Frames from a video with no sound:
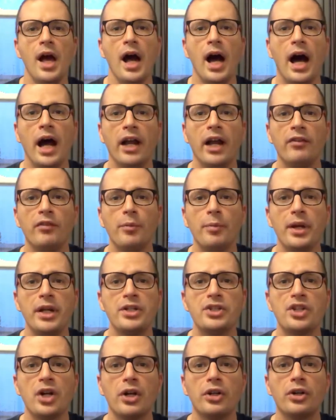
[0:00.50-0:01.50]
Hi everybody,
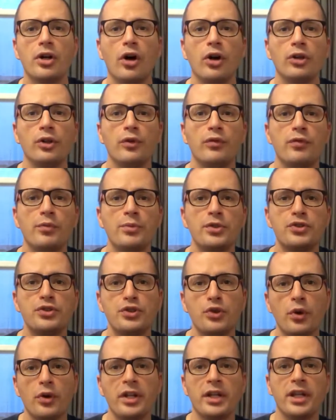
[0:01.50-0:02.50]
John Carlo from the
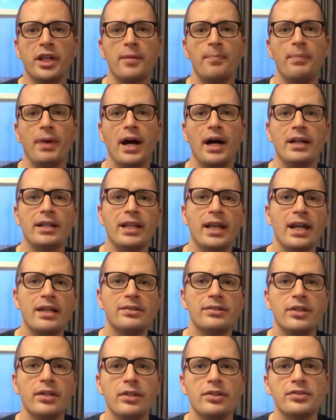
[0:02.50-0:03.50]
Story King podcast
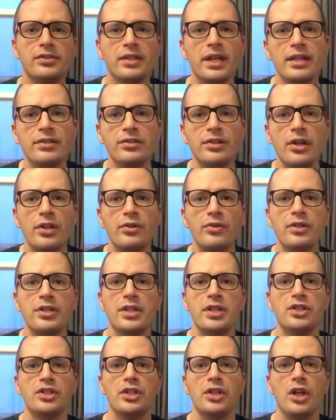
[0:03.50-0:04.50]
here. Today's another
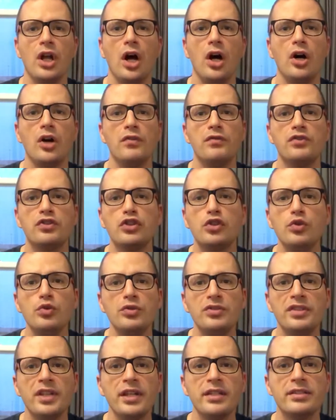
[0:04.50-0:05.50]
edition of
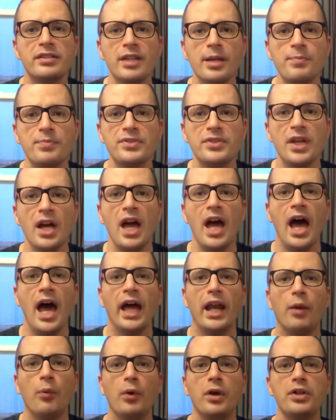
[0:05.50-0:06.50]
Tuesday Tips, and
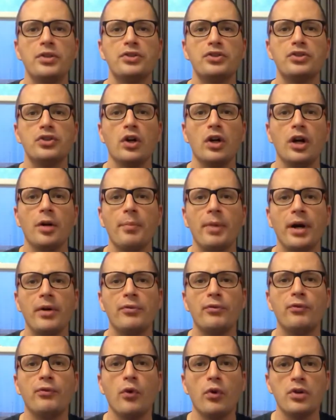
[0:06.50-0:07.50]
I wanted to talk about
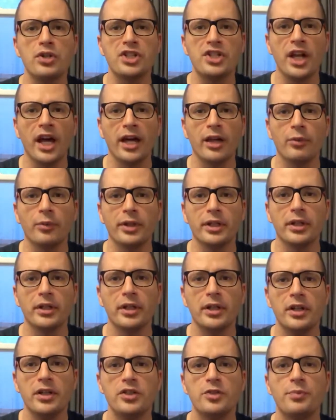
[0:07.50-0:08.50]
foreshadowing.
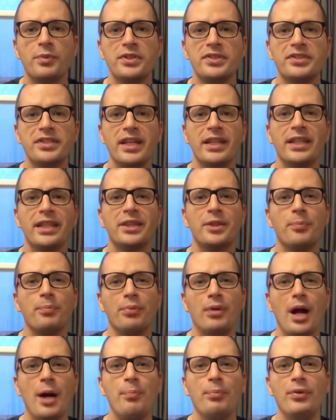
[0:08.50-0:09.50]
It's been said that the
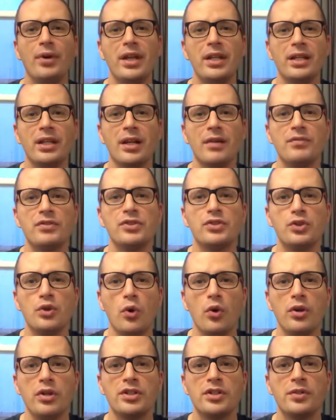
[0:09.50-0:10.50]
proper ending of a
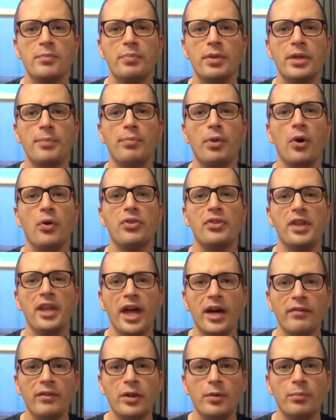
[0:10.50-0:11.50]
story should be both
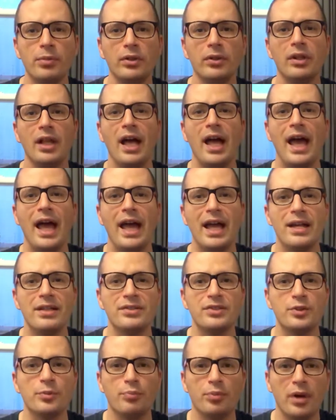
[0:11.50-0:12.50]
inevitable and
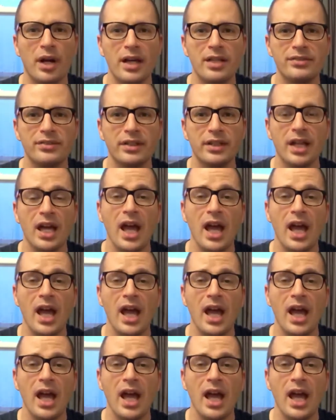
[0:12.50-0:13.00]
surprising,